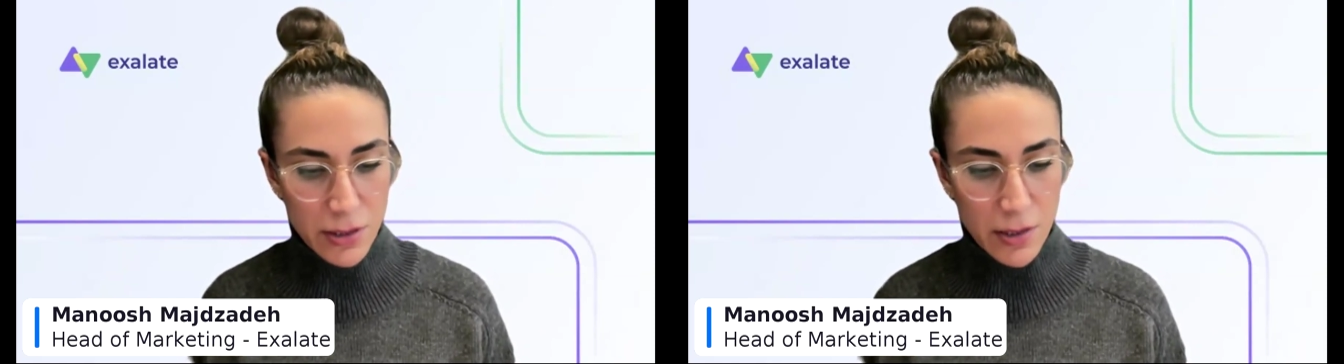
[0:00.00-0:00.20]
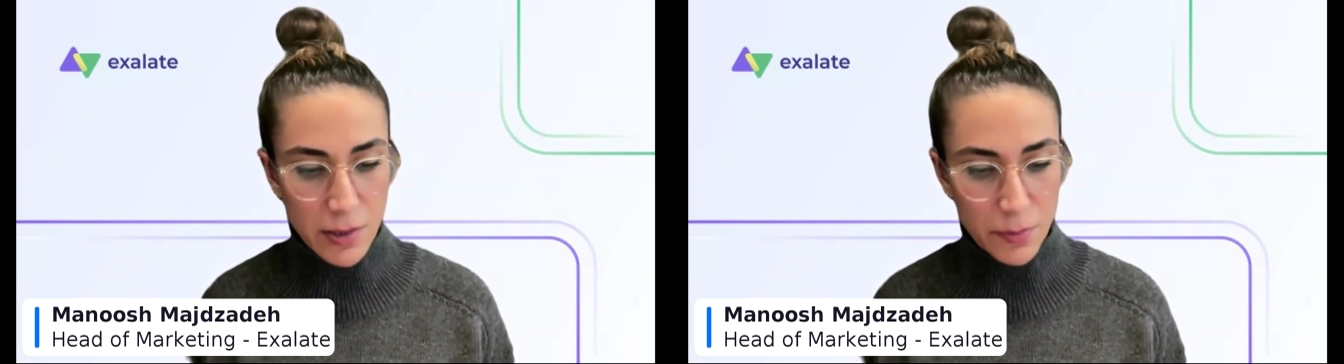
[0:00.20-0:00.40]

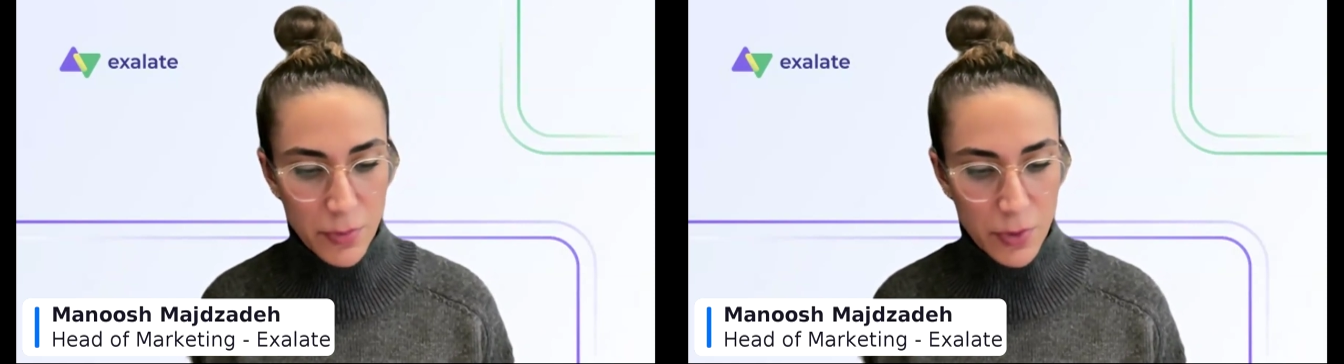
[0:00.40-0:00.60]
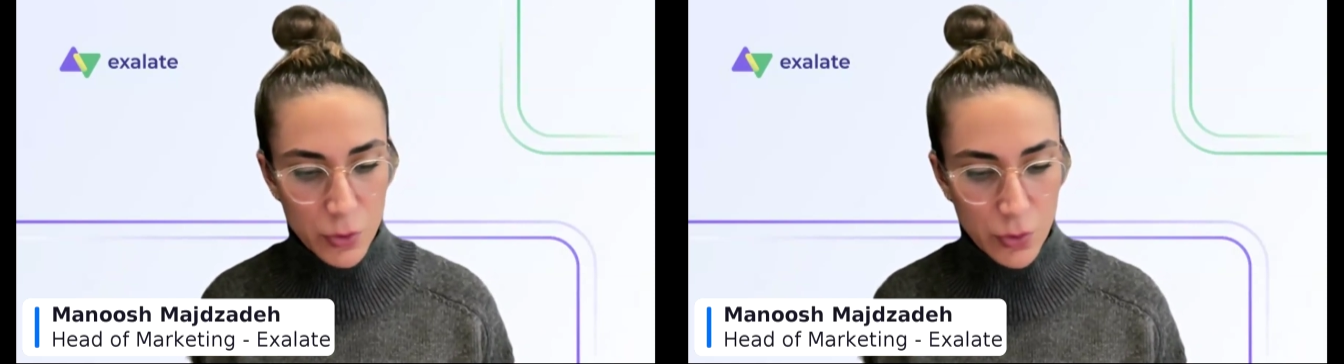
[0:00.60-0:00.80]

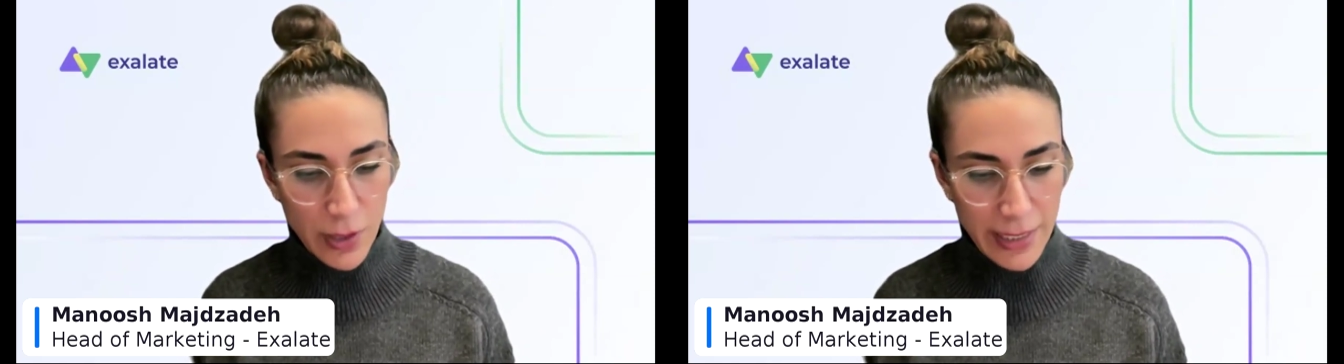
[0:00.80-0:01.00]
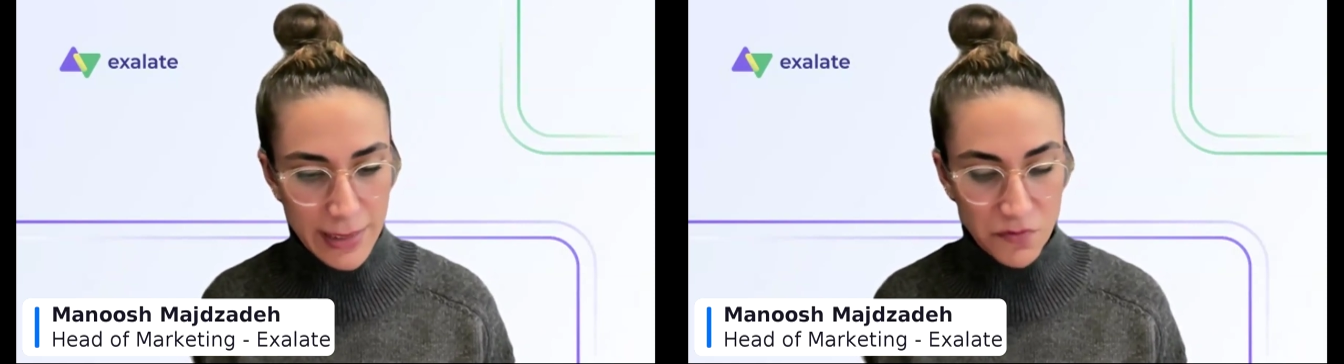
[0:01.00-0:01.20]

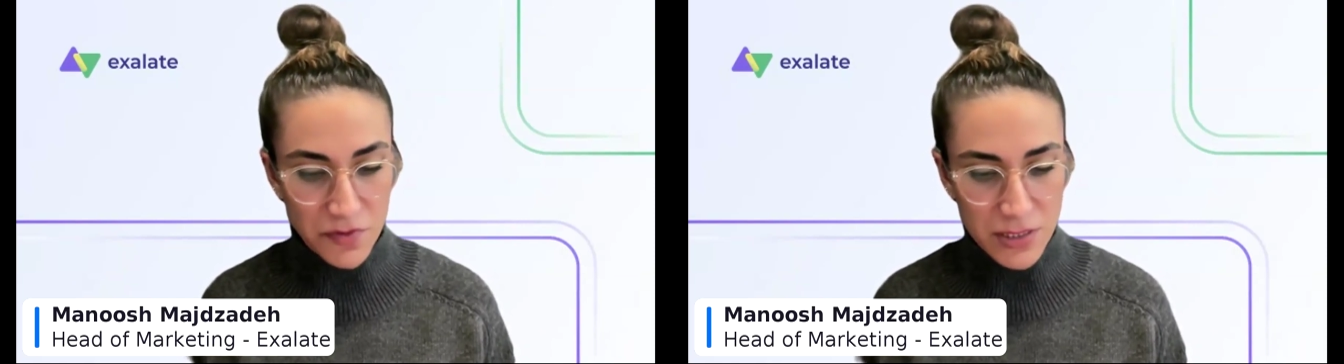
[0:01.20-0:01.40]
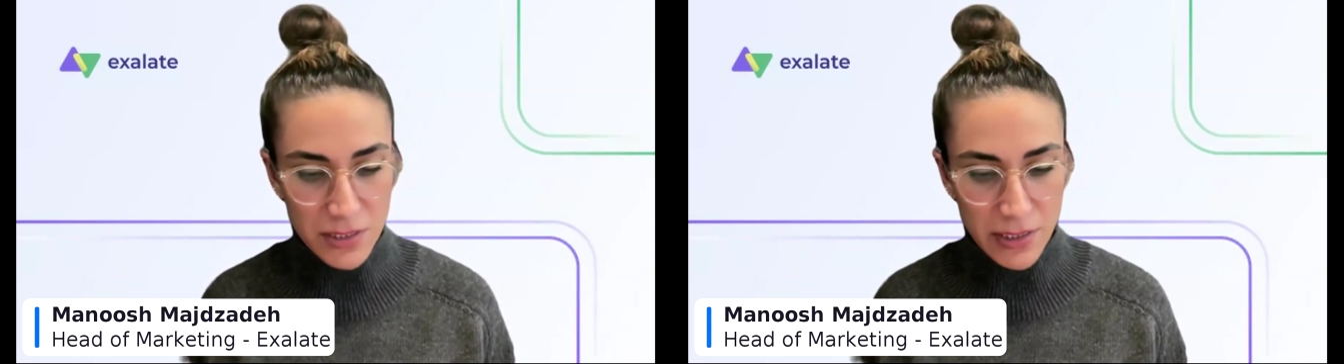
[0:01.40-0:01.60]
who had
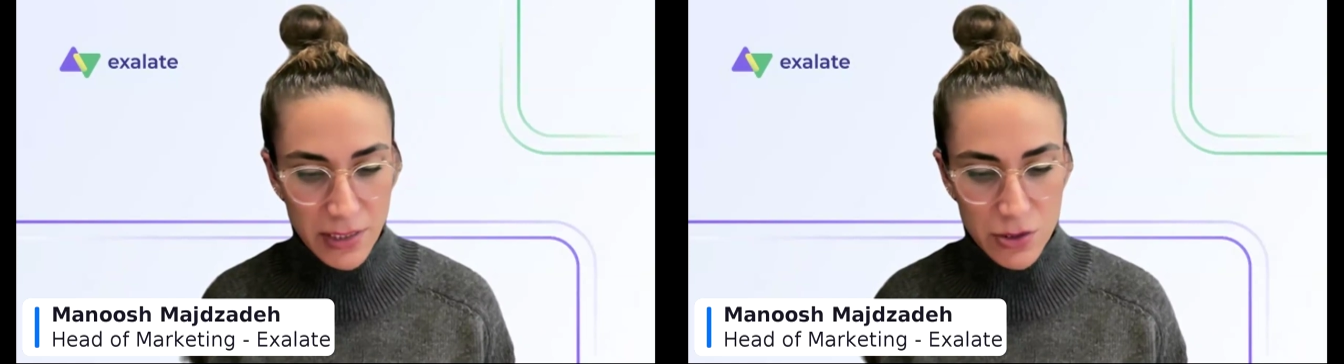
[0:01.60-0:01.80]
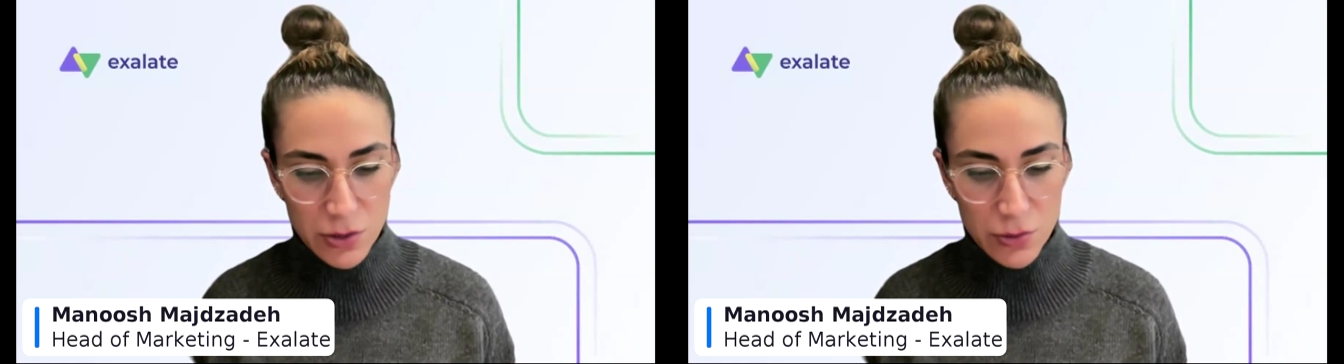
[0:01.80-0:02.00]

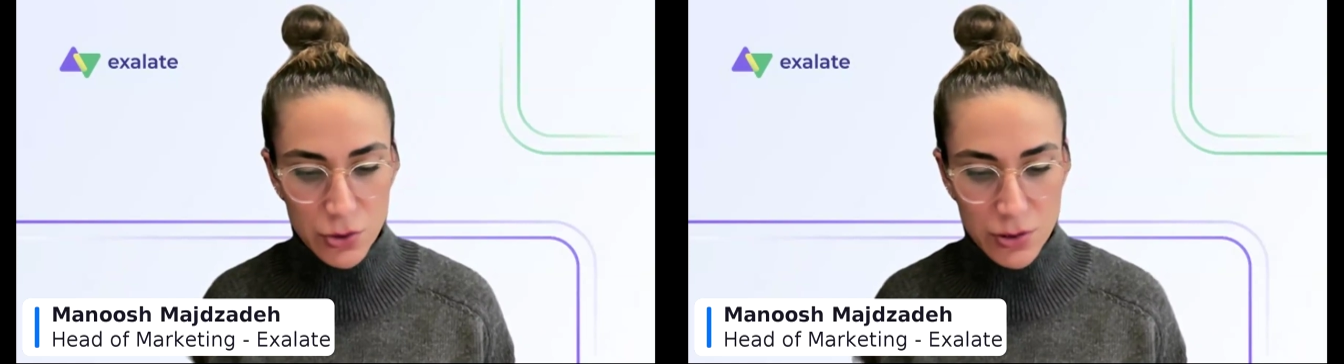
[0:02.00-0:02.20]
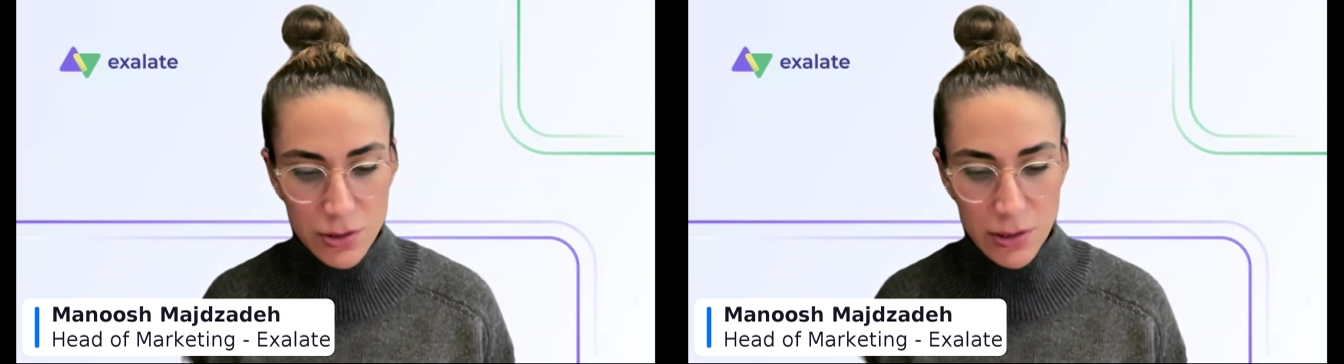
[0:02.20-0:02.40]
sophisticated
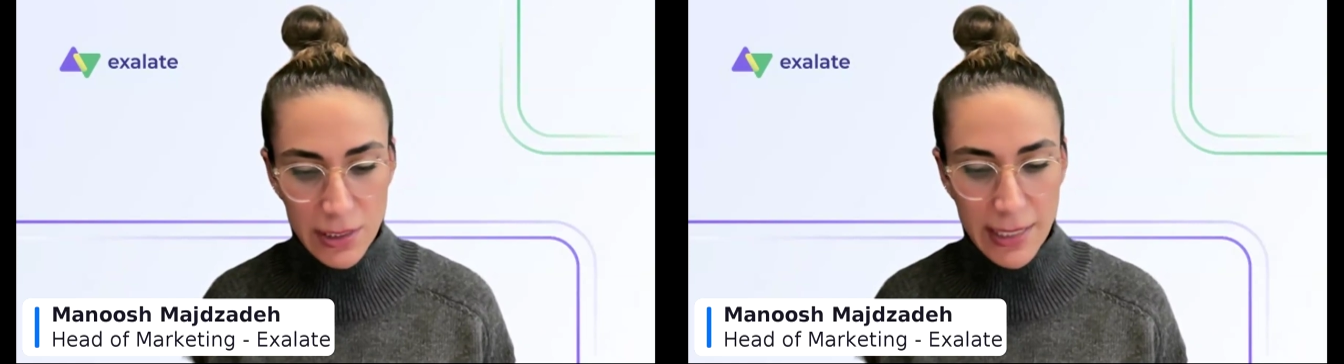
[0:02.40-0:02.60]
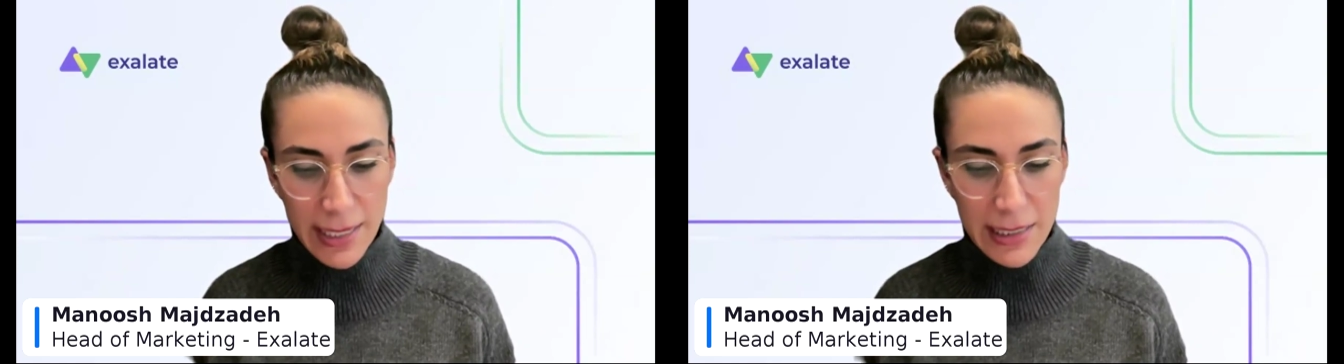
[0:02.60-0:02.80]
solutions like